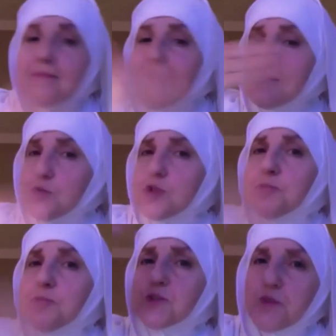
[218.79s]
to the
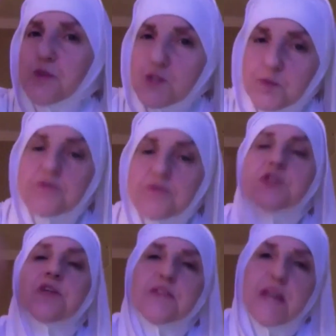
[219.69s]
person with the
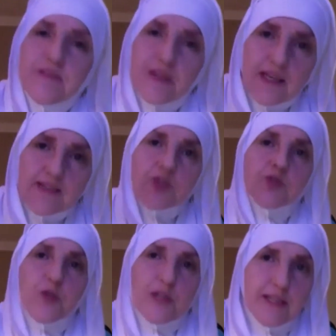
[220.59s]
superficial diving,
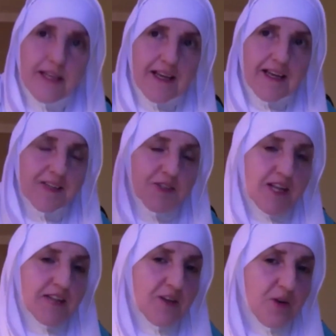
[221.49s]
snorkeling, and
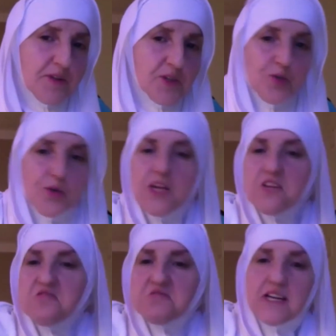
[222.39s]
standing on the shore.
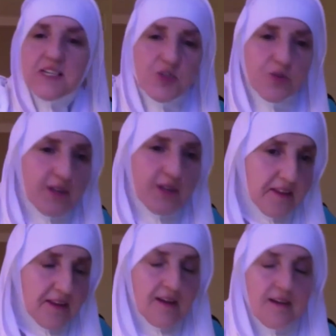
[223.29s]
You guys saw
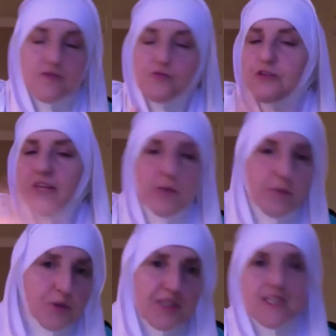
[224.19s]
nothing. Real
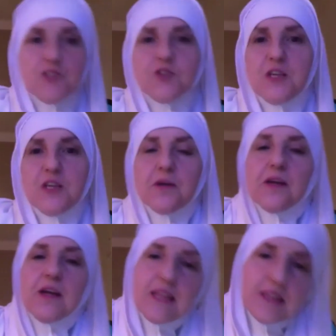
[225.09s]
beauty is deep.
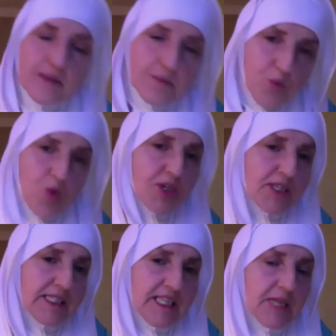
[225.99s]
The more
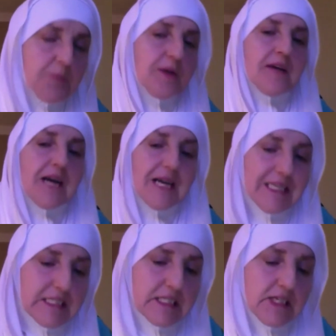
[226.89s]
deeper I
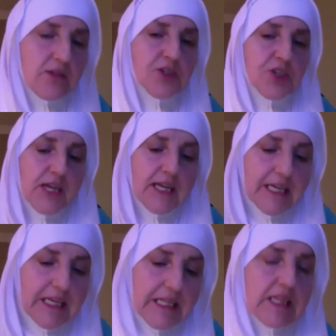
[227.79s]
indulge
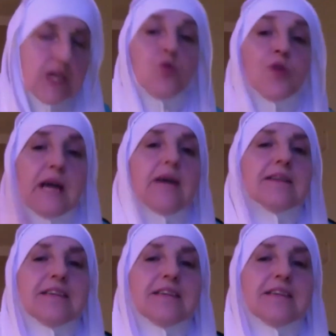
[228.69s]
in the Quran,